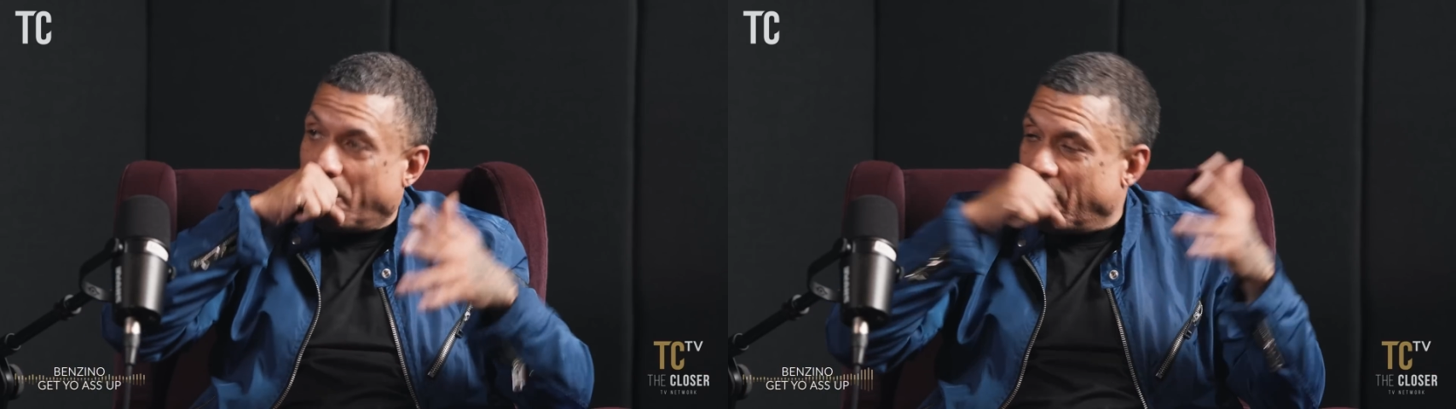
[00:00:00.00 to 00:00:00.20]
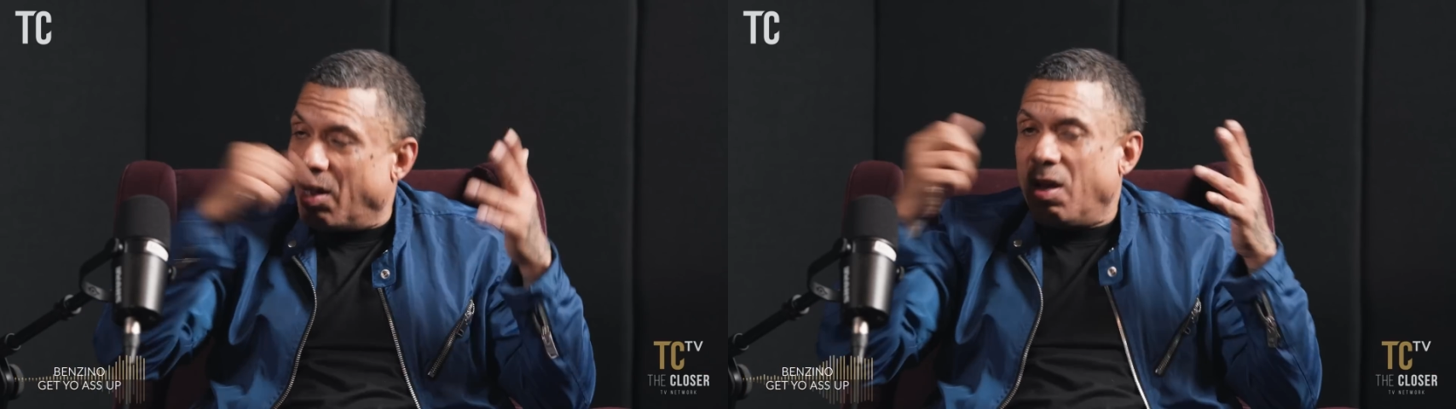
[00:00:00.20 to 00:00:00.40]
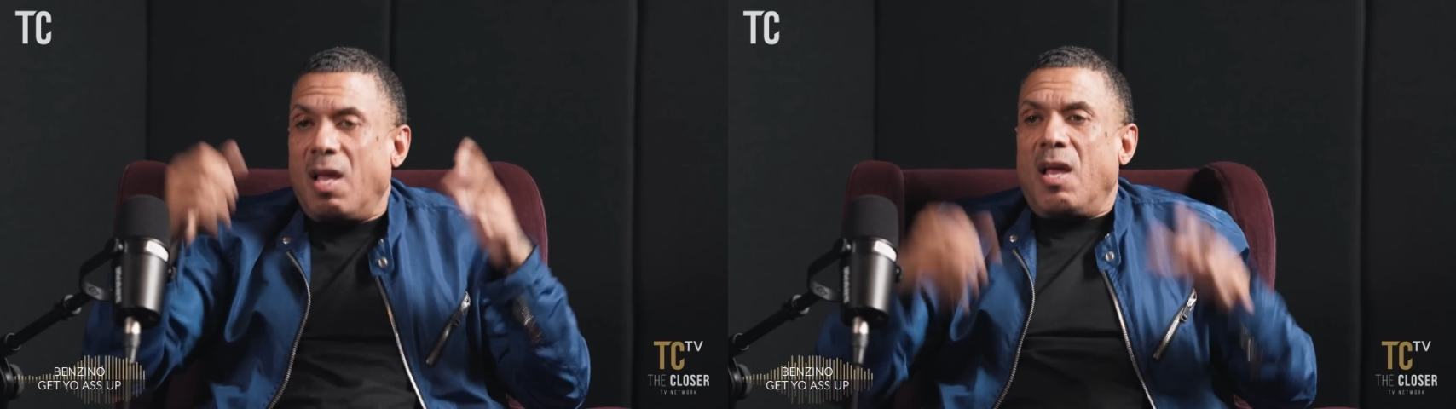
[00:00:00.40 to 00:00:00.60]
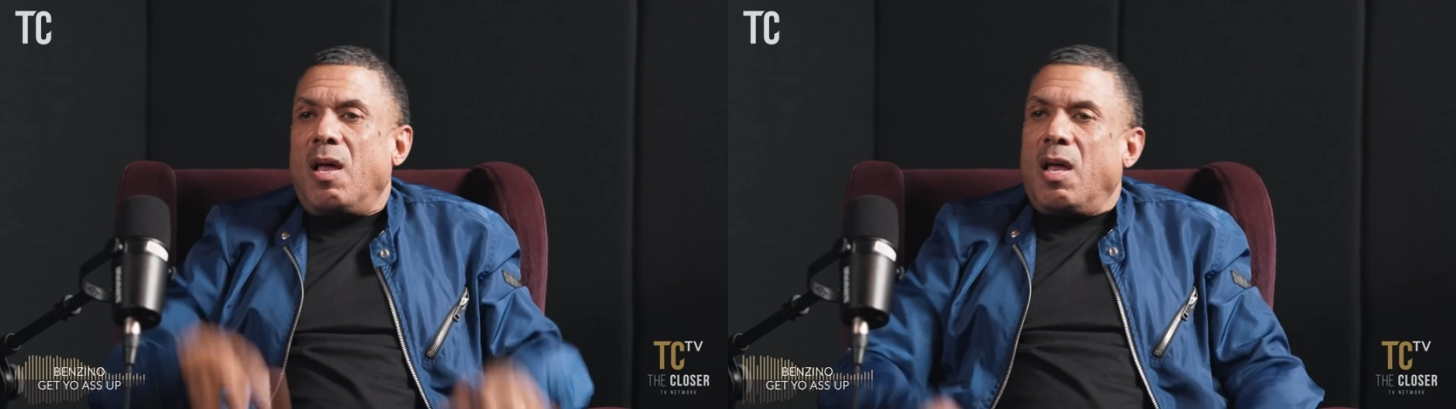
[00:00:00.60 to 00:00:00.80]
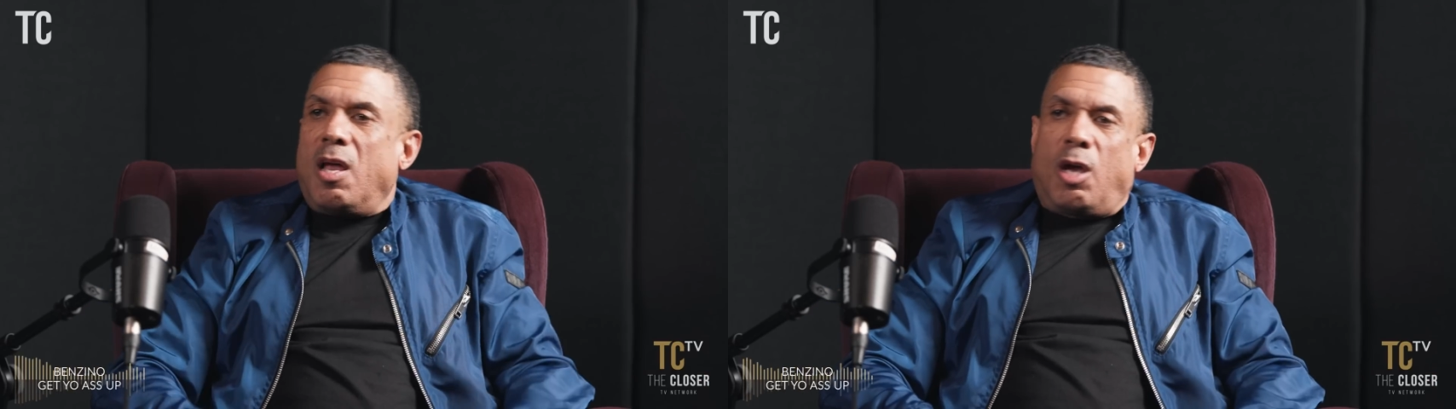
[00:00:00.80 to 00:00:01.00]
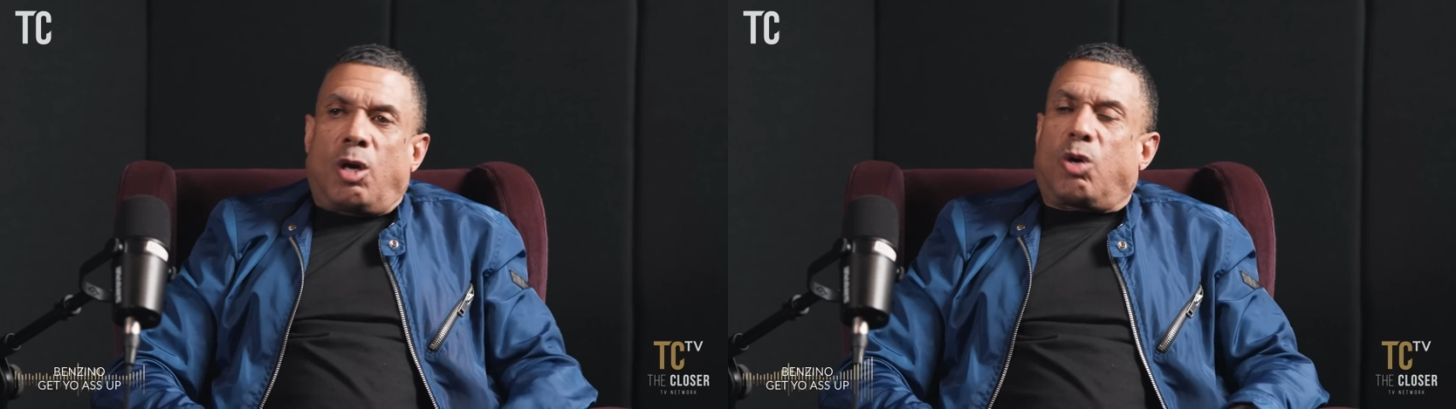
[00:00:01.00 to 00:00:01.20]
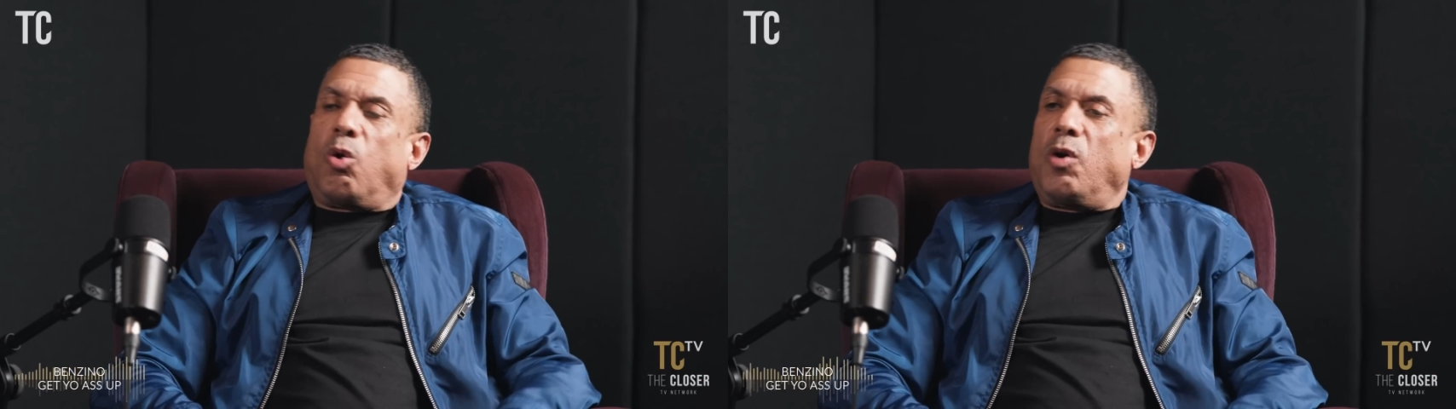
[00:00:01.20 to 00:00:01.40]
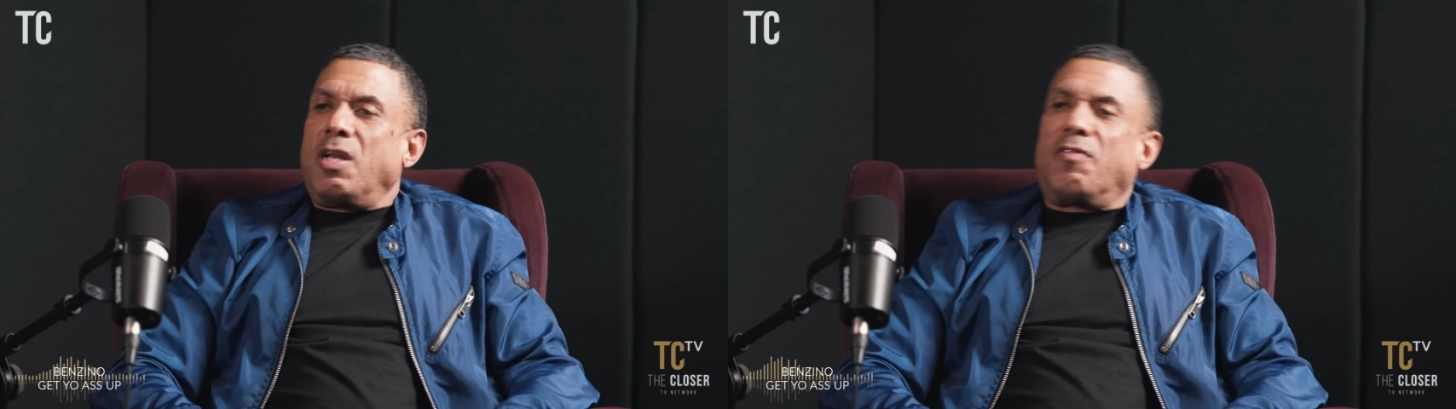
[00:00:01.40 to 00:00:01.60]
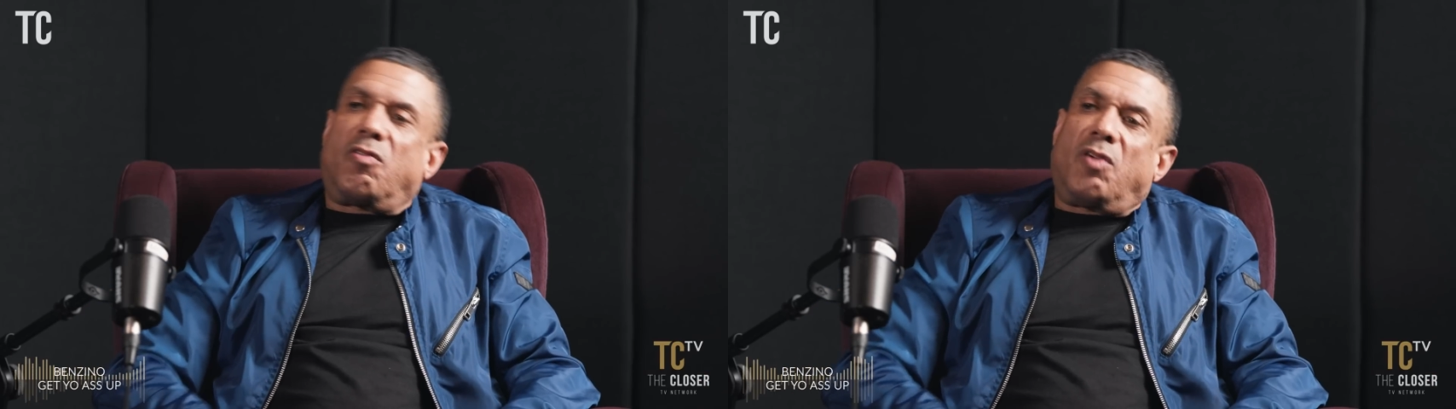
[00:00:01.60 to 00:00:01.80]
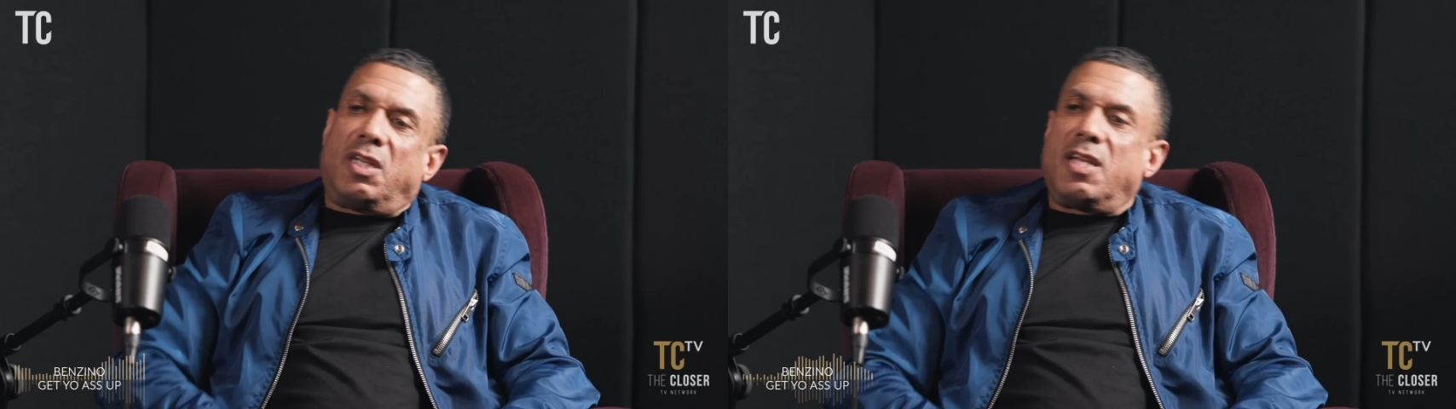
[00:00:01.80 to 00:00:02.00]
I brought Coy
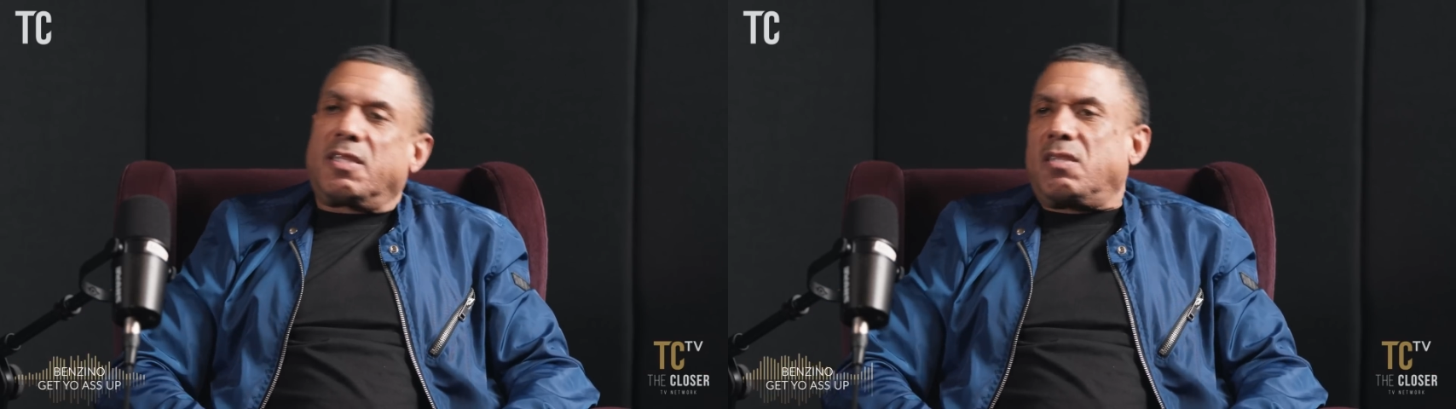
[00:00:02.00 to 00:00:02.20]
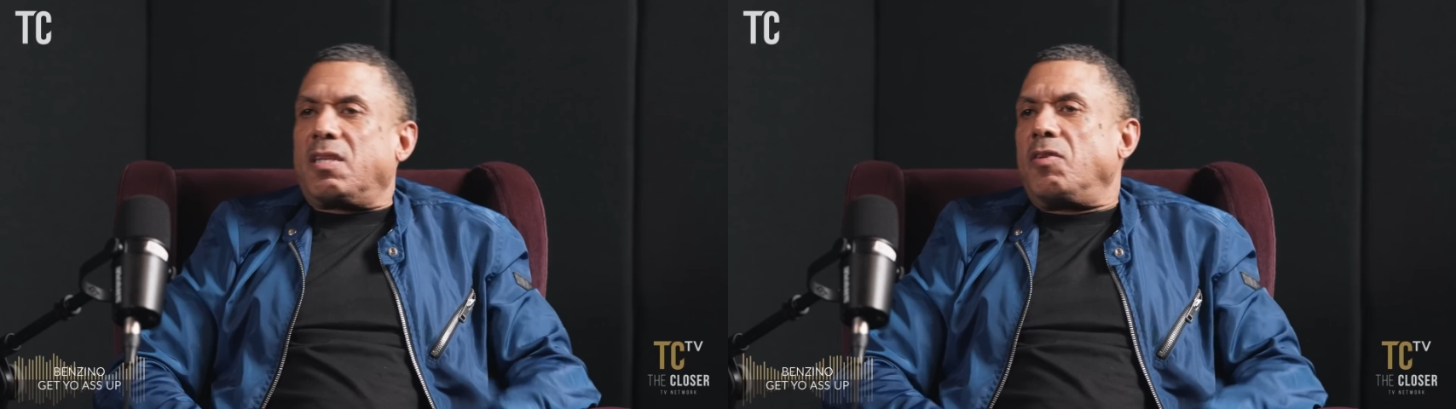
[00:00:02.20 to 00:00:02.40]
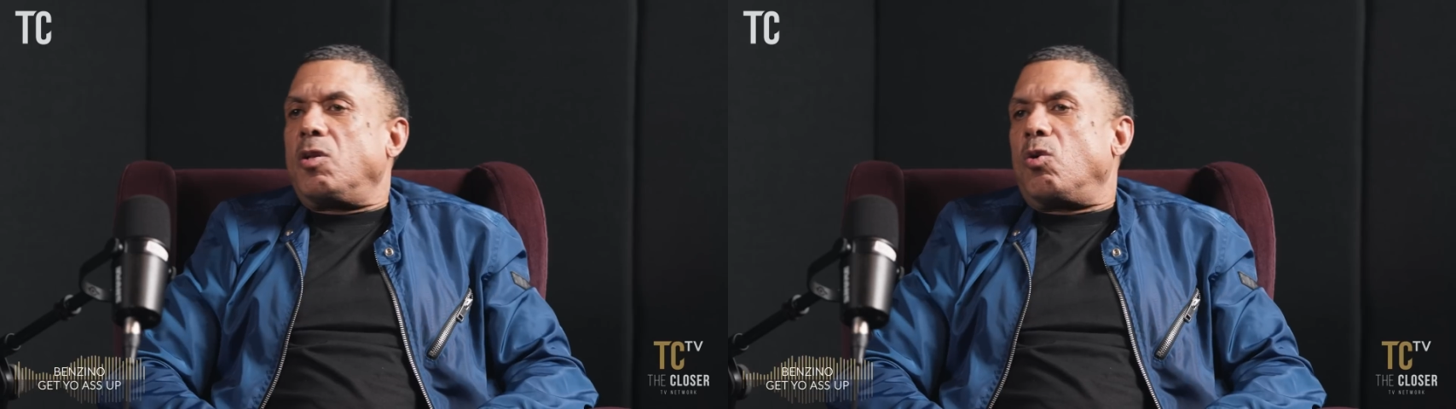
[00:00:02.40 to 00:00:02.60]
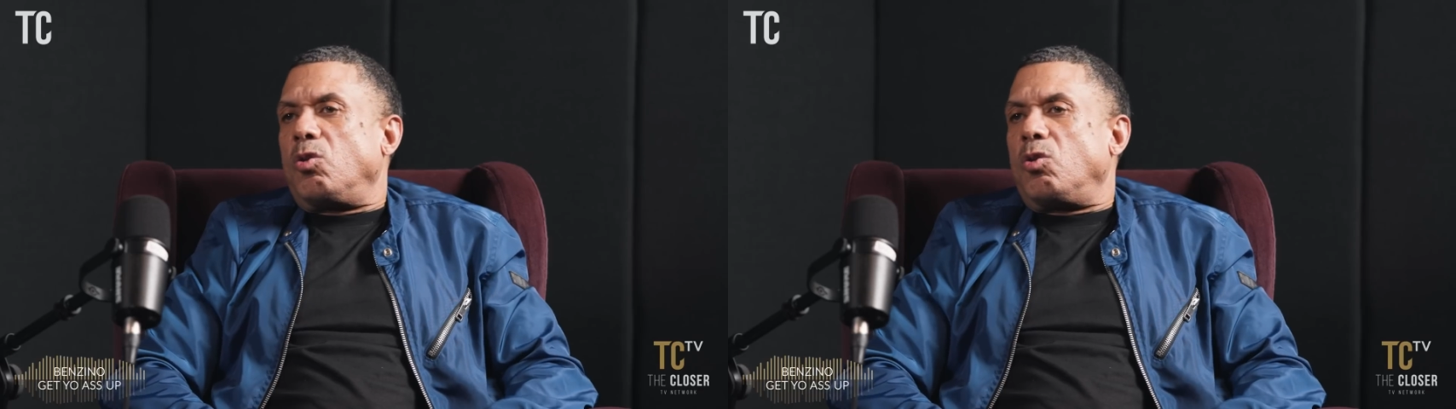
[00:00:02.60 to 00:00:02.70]
never really necessarily